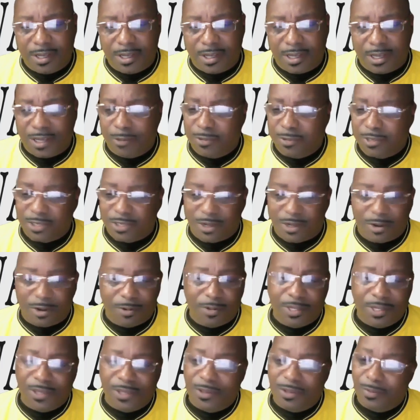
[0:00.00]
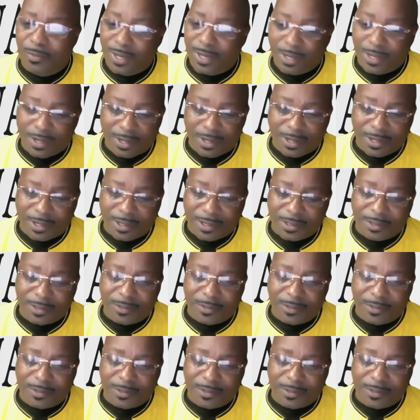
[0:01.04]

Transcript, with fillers: it was only the blood.